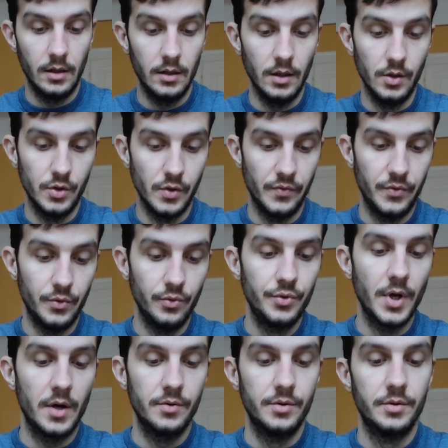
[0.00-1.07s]
as of
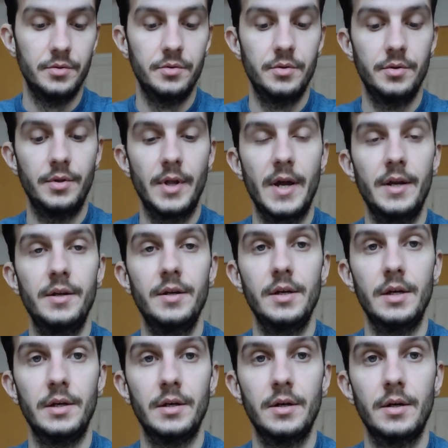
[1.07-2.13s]

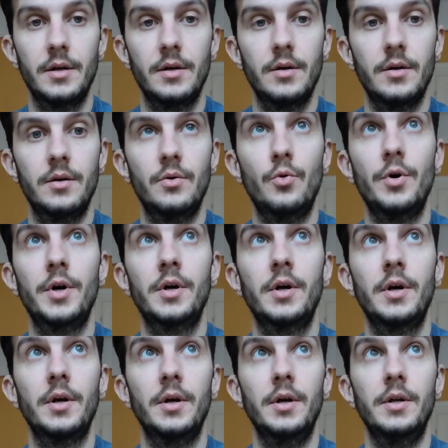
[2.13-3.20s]
2019
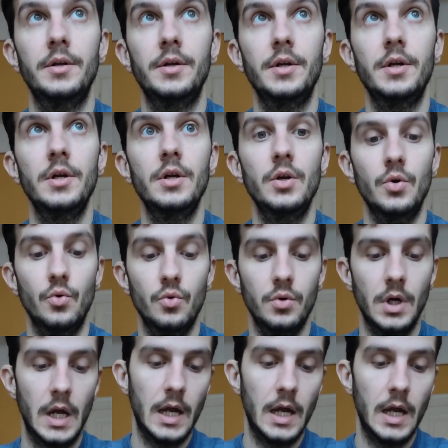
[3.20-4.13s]
work in the EU,